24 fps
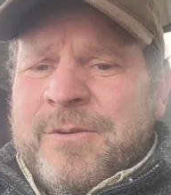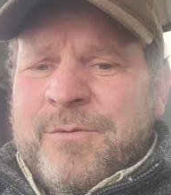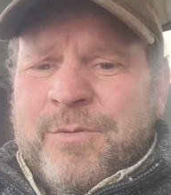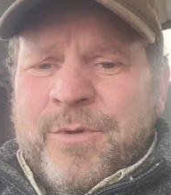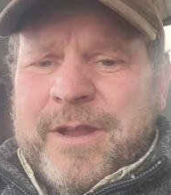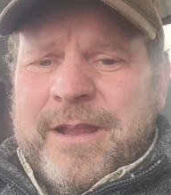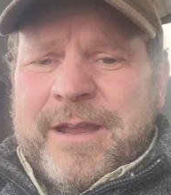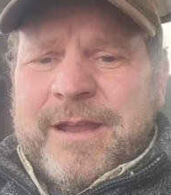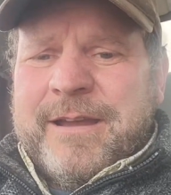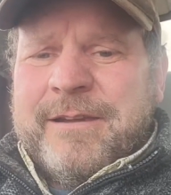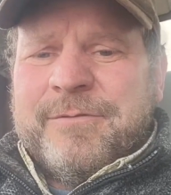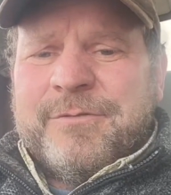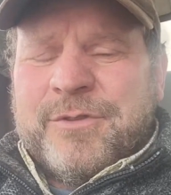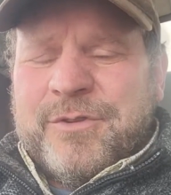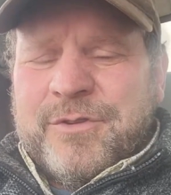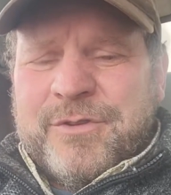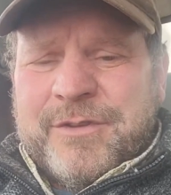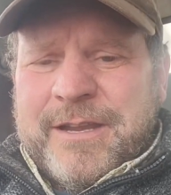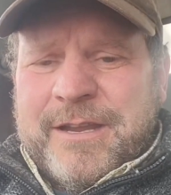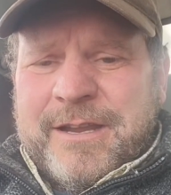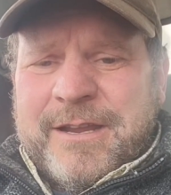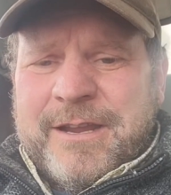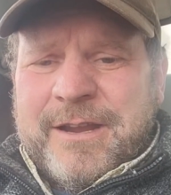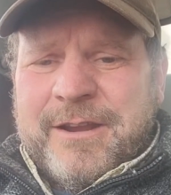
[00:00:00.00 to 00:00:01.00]
We have to
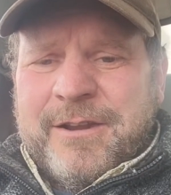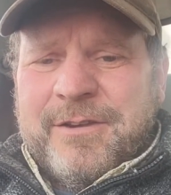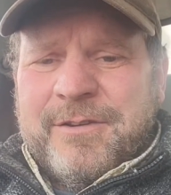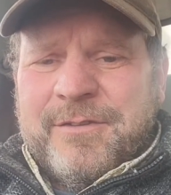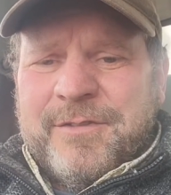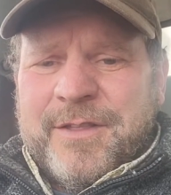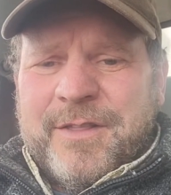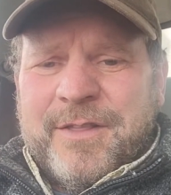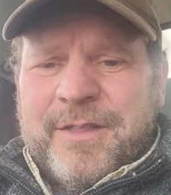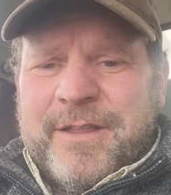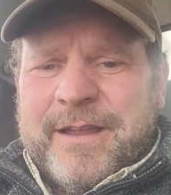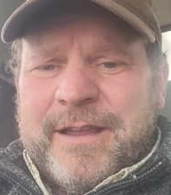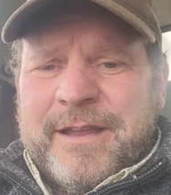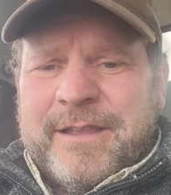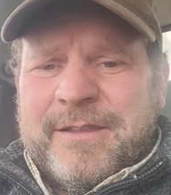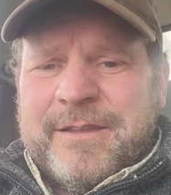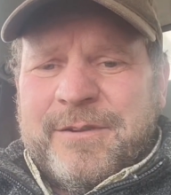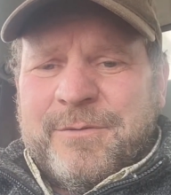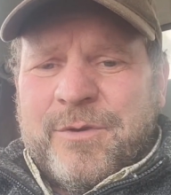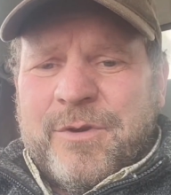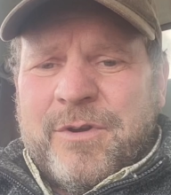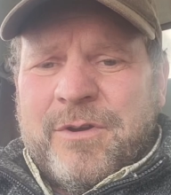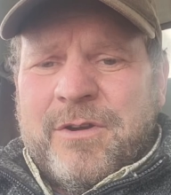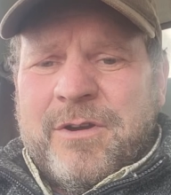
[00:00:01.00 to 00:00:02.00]
take care of the land
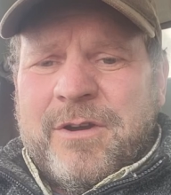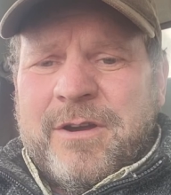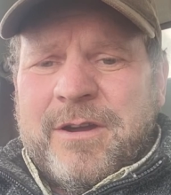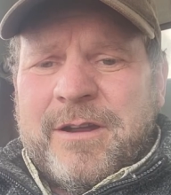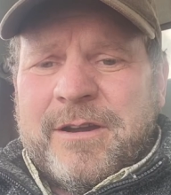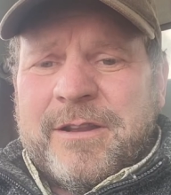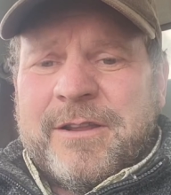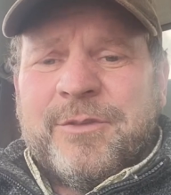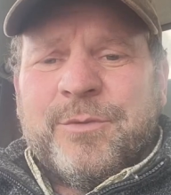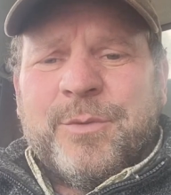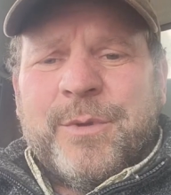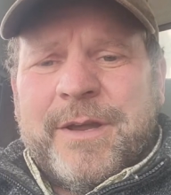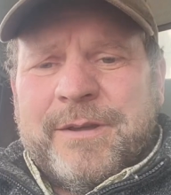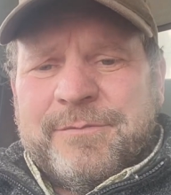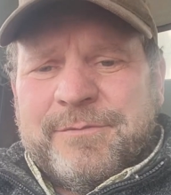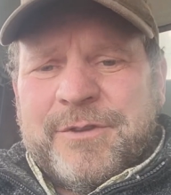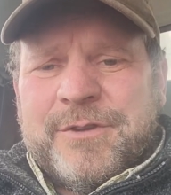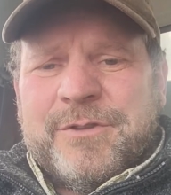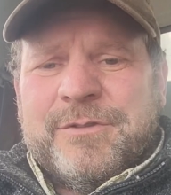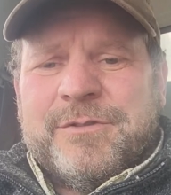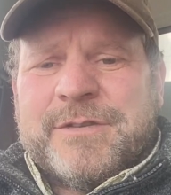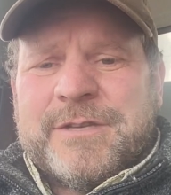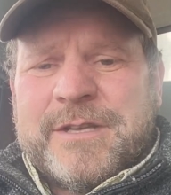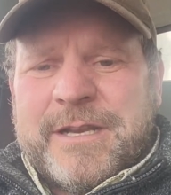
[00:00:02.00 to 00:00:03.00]
that we're on because we have
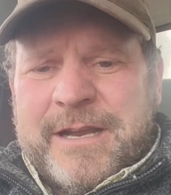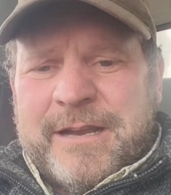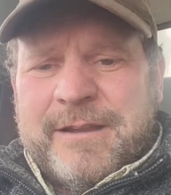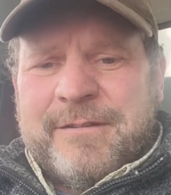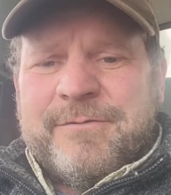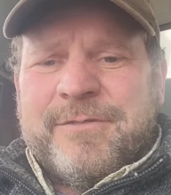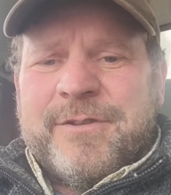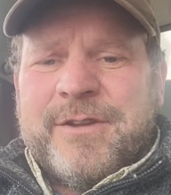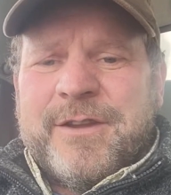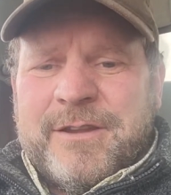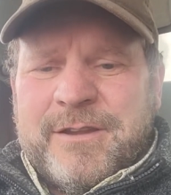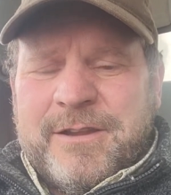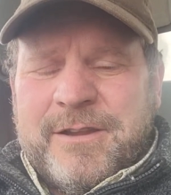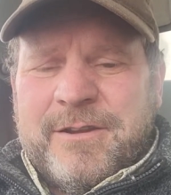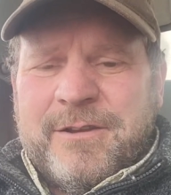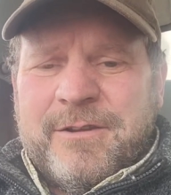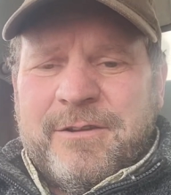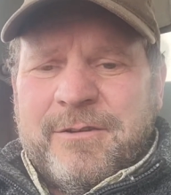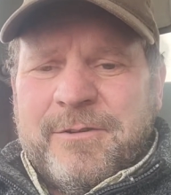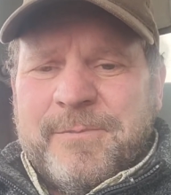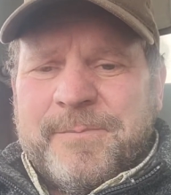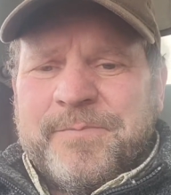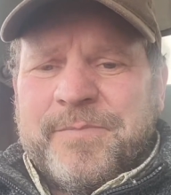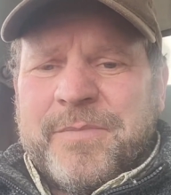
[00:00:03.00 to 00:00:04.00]
to use it every
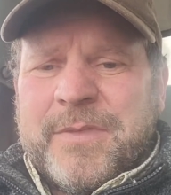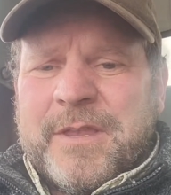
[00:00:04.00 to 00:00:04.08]
year.